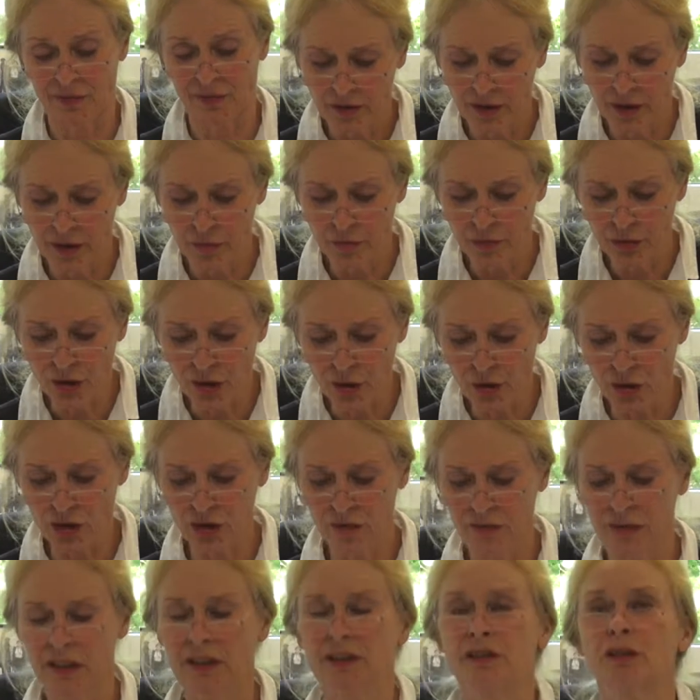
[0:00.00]
The approach
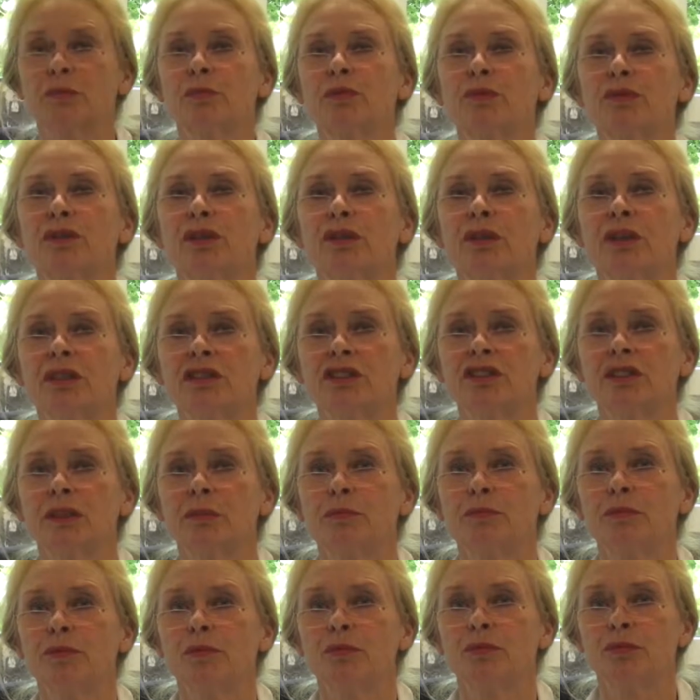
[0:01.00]
of entrepreneurship
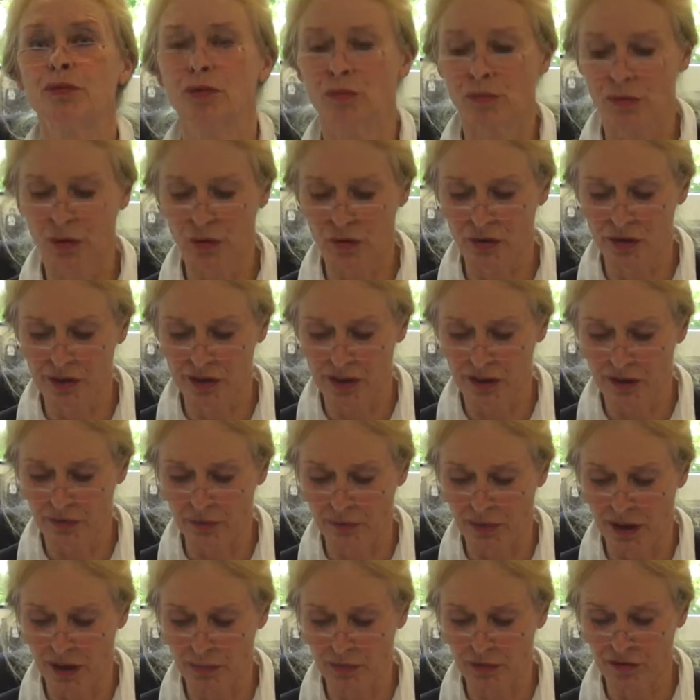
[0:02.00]

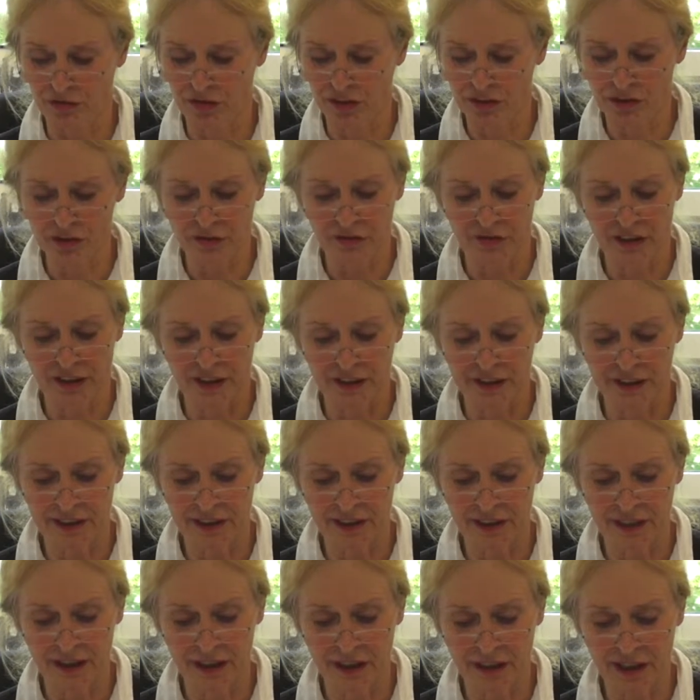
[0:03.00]
promoted by Professor
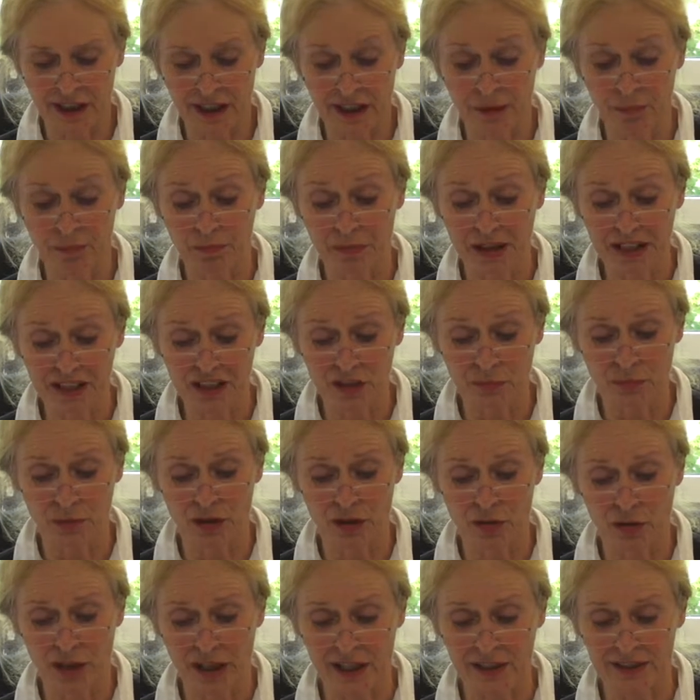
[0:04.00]
Faltin can best
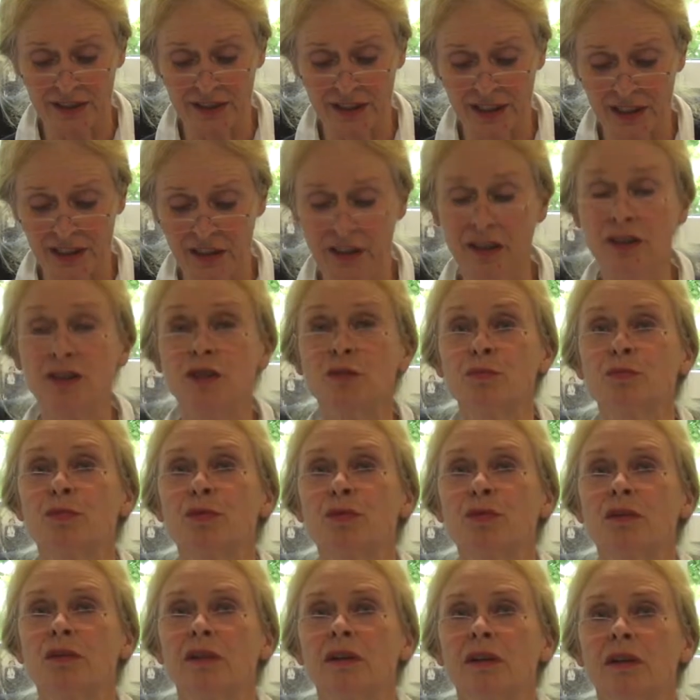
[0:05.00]
be read in his
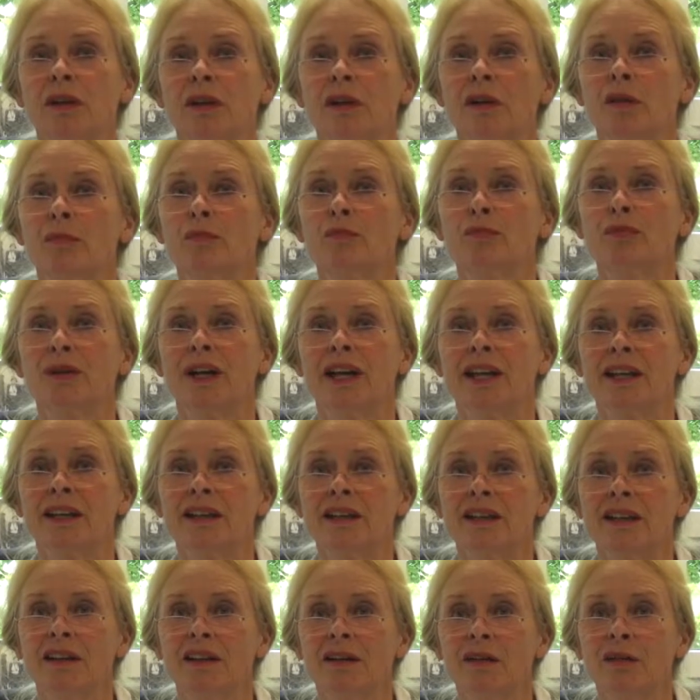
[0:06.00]
book
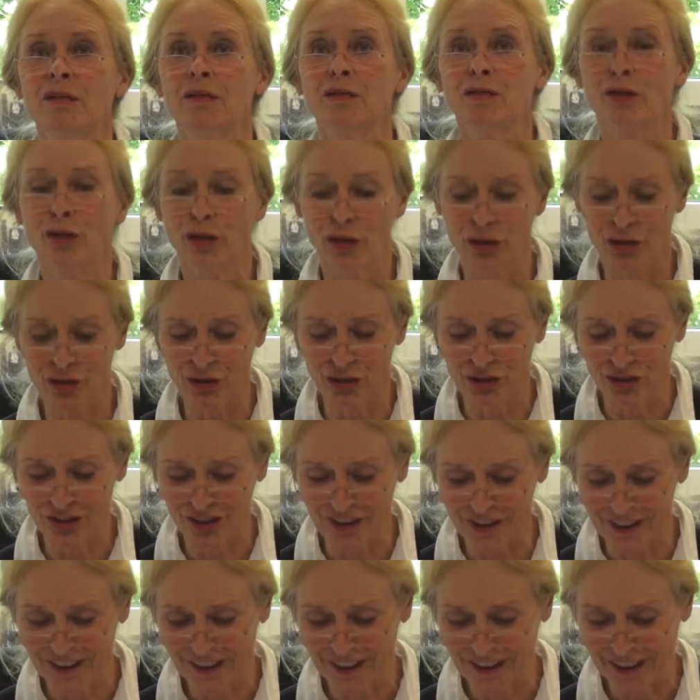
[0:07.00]
Brain
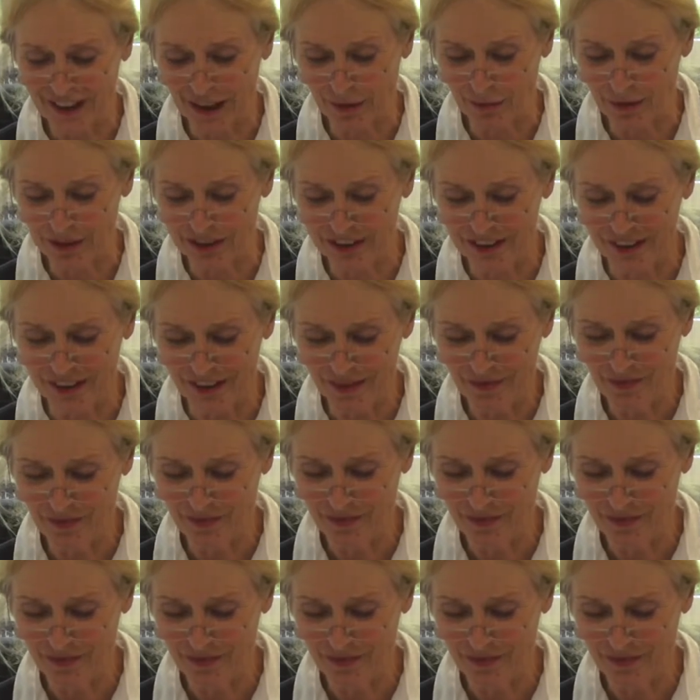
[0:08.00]
versus Capital,